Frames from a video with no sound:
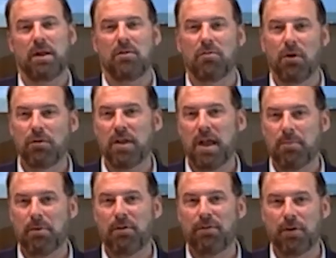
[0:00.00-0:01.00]
and growth
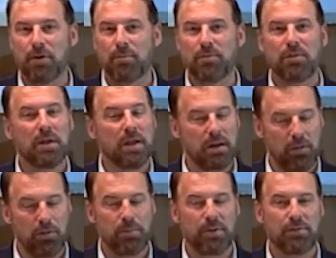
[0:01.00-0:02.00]
capital firms and
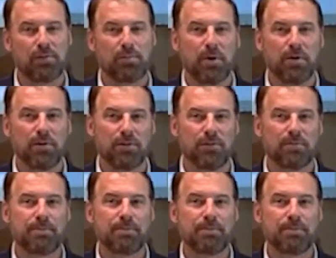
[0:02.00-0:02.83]
other business partners.